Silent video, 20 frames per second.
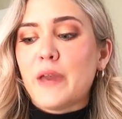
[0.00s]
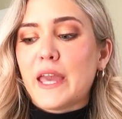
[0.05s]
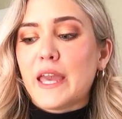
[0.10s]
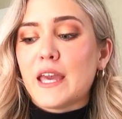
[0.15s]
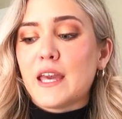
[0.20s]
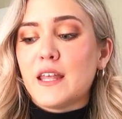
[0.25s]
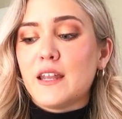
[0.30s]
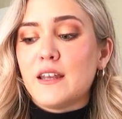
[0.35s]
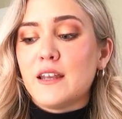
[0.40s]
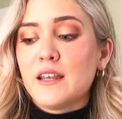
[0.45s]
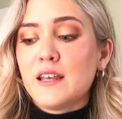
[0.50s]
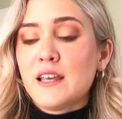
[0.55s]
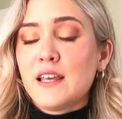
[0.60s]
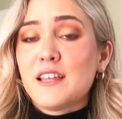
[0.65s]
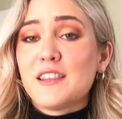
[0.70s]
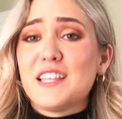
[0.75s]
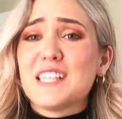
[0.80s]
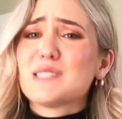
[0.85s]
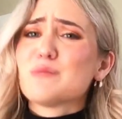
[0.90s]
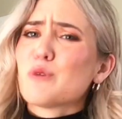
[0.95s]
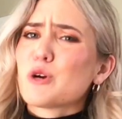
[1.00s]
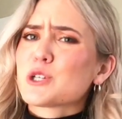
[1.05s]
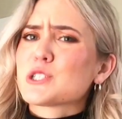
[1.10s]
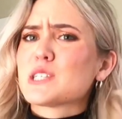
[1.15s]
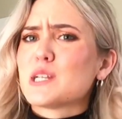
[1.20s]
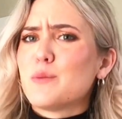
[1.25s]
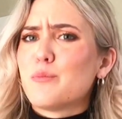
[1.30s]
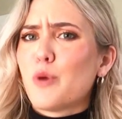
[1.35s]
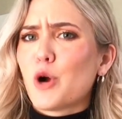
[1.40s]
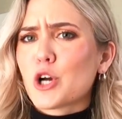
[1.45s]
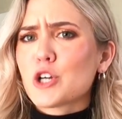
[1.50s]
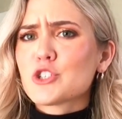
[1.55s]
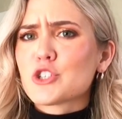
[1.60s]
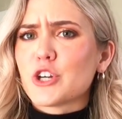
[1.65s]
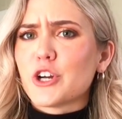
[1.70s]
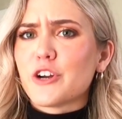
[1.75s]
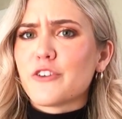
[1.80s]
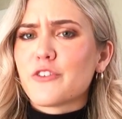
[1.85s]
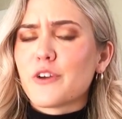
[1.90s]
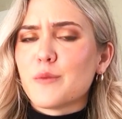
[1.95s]
and this marks a
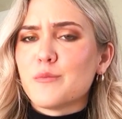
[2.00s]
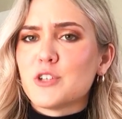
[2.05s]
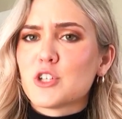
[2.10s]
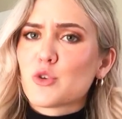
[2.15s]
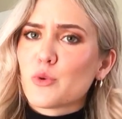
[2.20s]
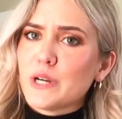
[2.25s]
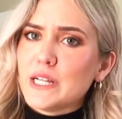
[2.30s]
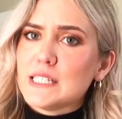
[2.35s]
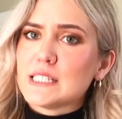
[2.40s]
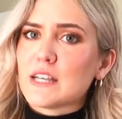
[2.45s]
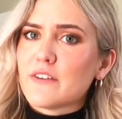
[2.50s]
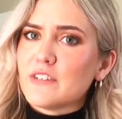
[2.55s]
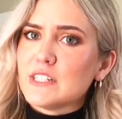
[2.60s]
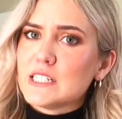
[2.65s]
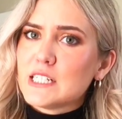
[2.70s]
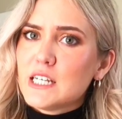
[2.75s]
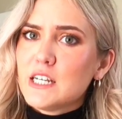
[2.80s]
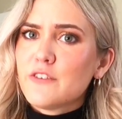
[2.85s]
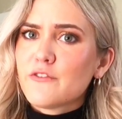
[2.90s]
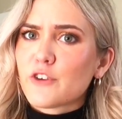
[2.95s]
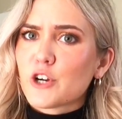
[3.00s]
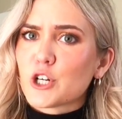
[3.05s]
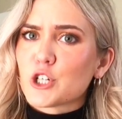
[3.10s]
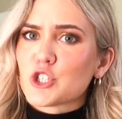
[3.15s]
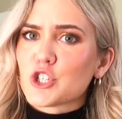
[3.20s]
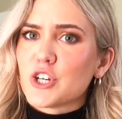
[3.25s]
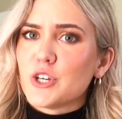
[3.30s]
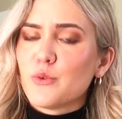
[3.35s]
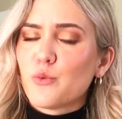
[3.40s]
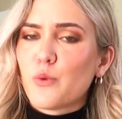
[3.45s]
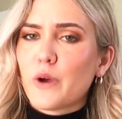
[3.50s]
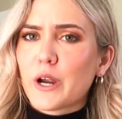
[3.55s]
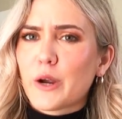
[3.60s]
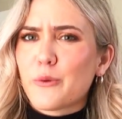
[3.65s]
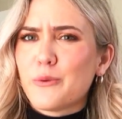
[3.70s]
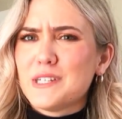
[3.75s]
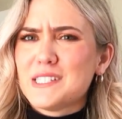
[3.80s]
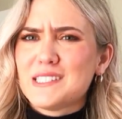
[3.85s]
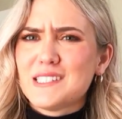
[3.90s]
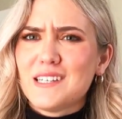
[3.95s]
departure from the 2017 version where
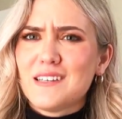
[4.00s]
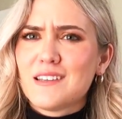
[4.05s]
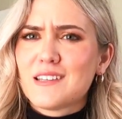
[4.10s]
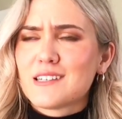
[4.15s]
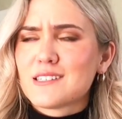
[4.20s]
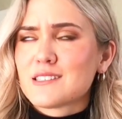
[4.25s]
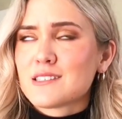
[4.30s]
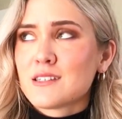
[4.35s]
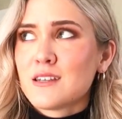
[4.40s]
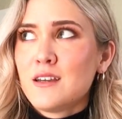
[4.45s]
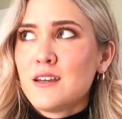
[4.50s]
we see this